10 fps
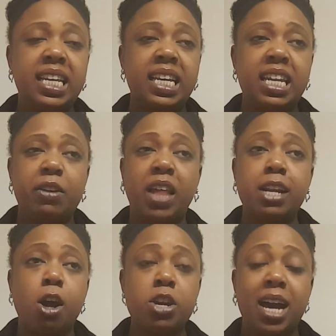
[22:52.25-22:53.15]
Then they're
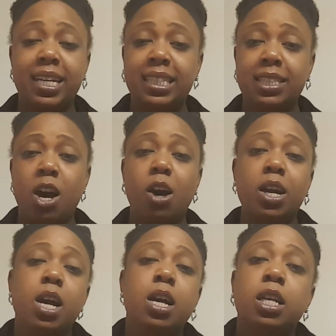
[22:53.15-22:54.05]
like, no, y'all need to talk.